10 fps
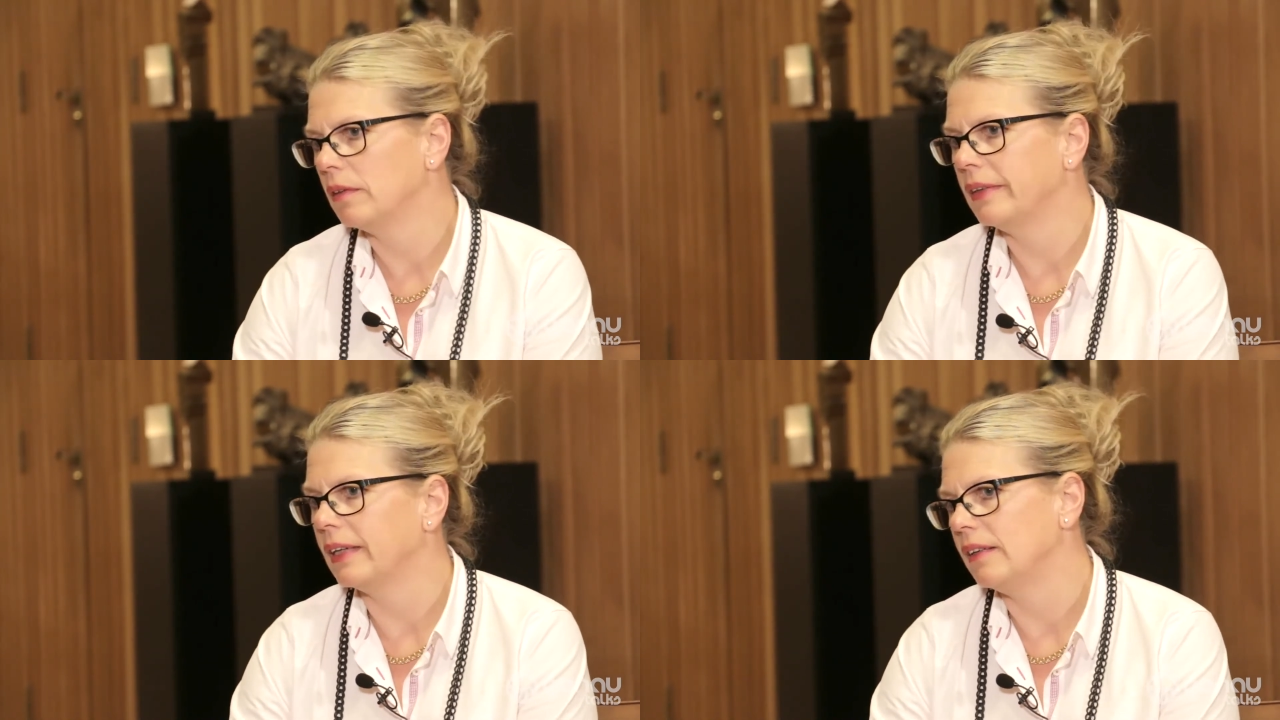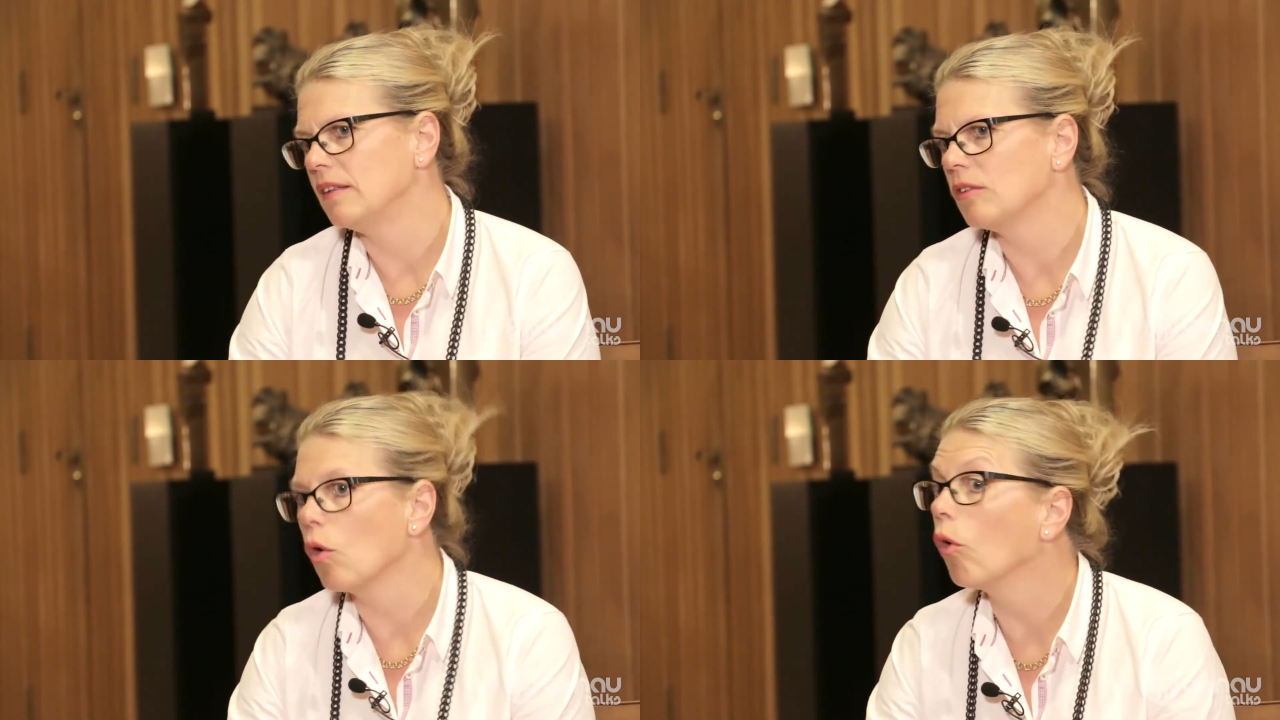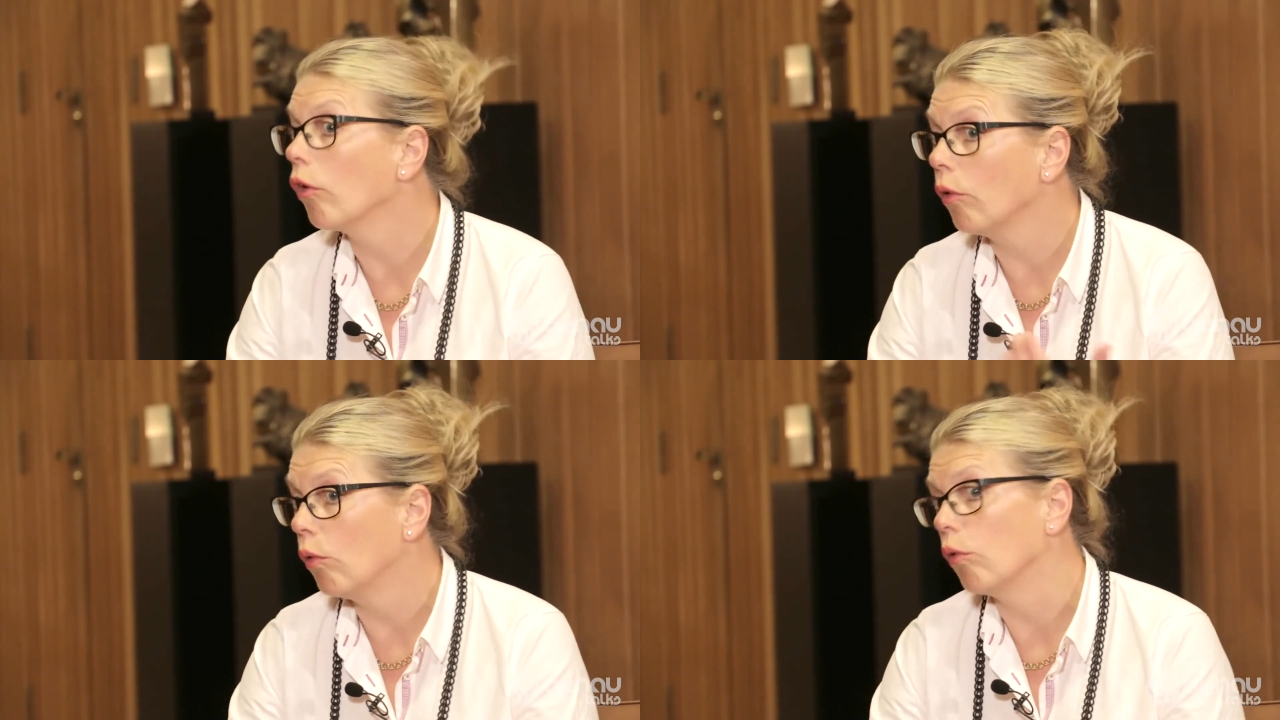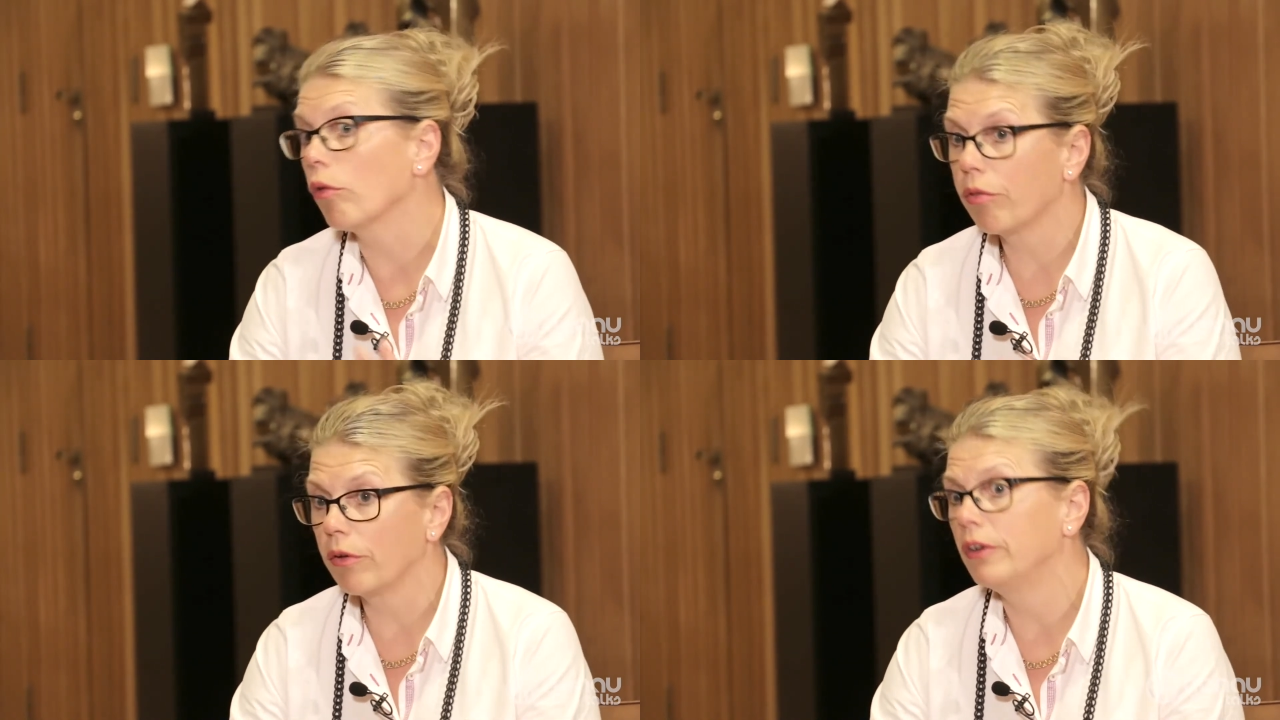that is
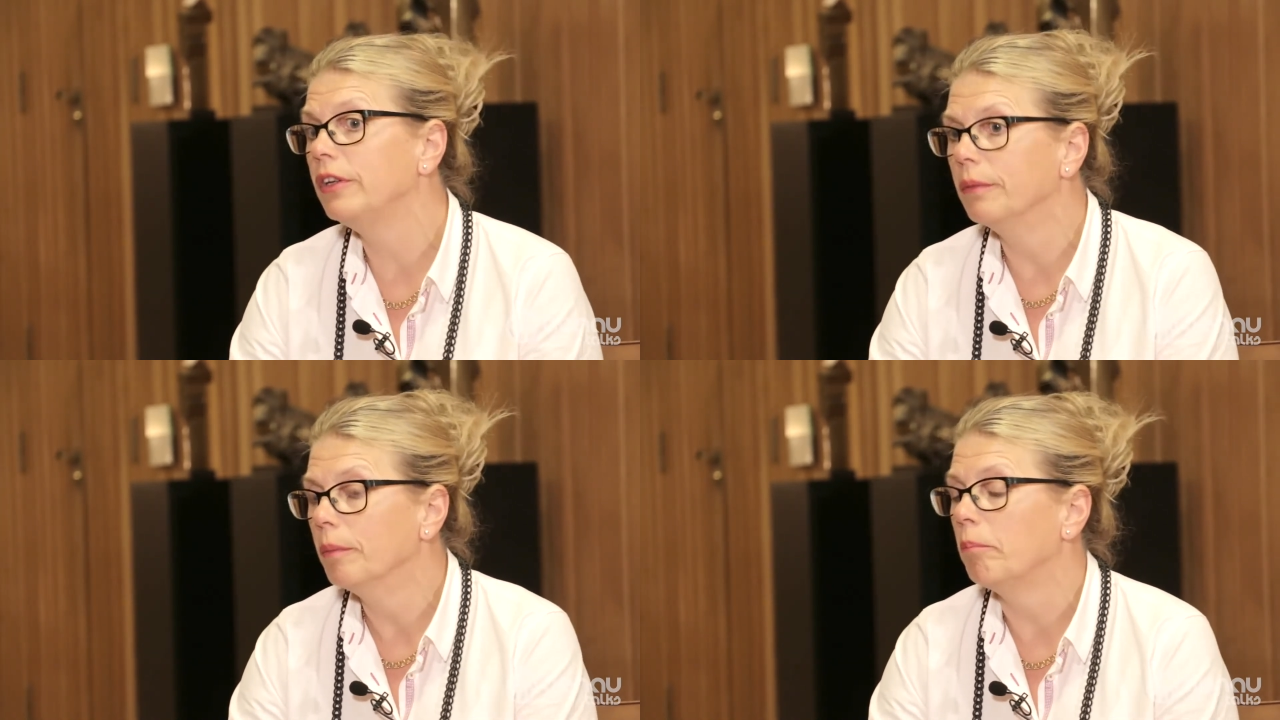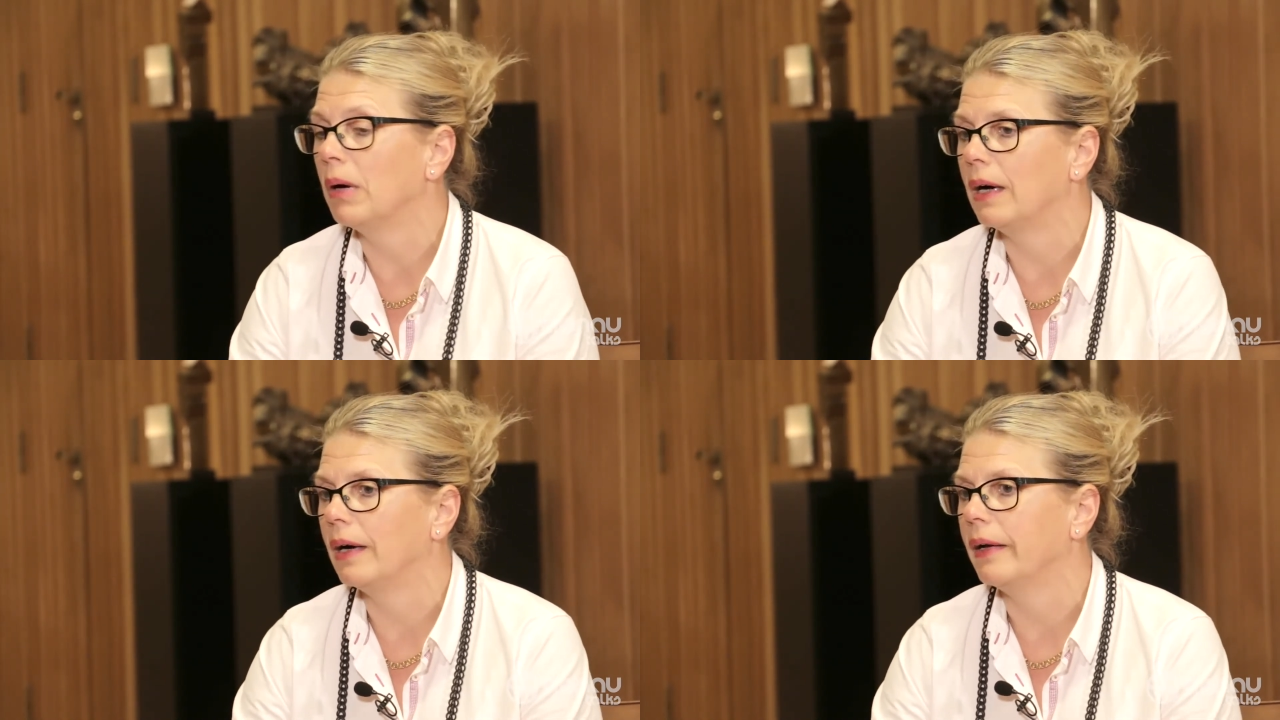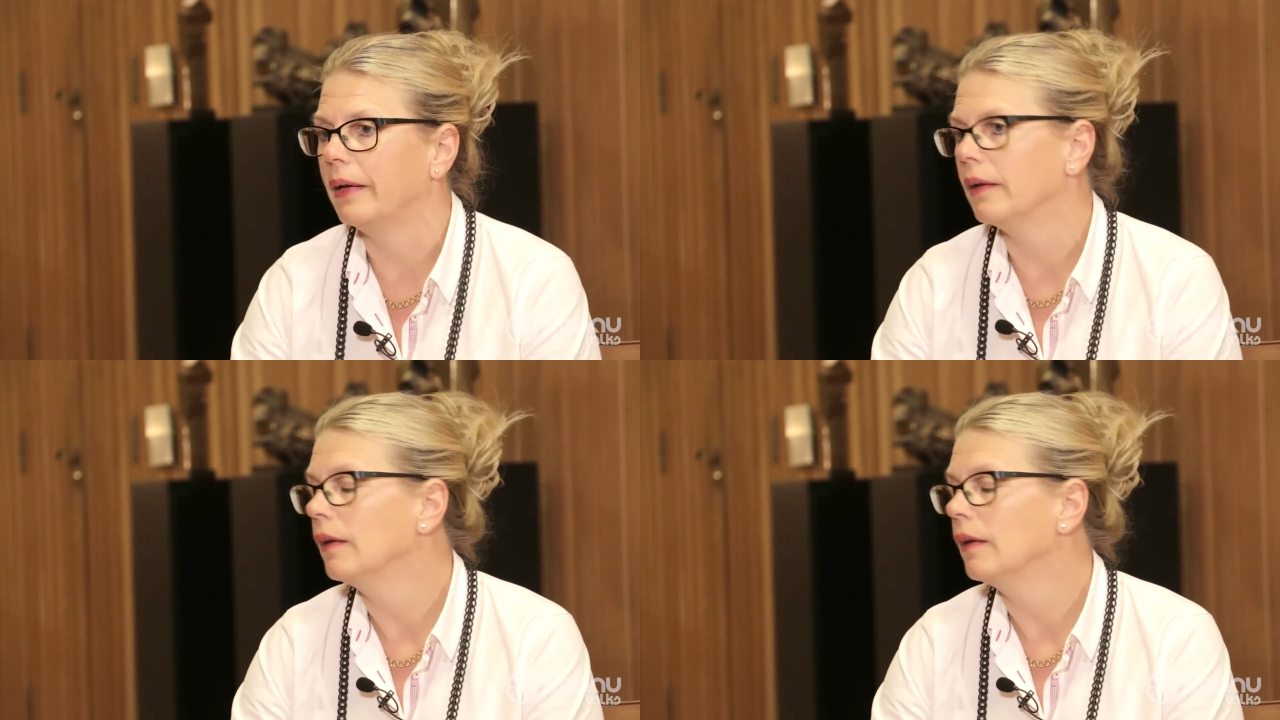authored by